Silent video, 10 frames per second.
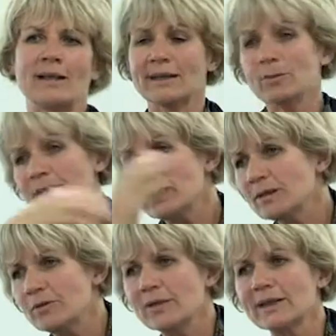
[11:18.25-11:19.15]
And sometimes
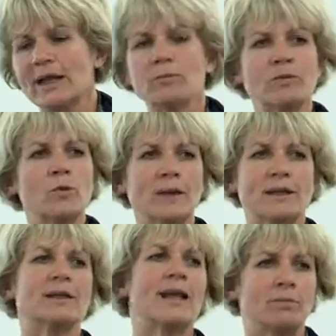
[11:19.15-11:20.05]
it feels like we've
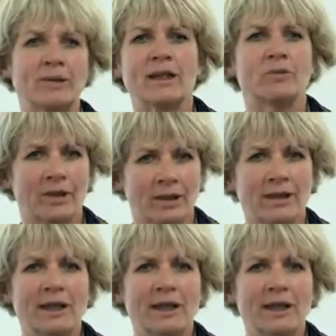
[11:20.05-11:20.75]
almost snapped over,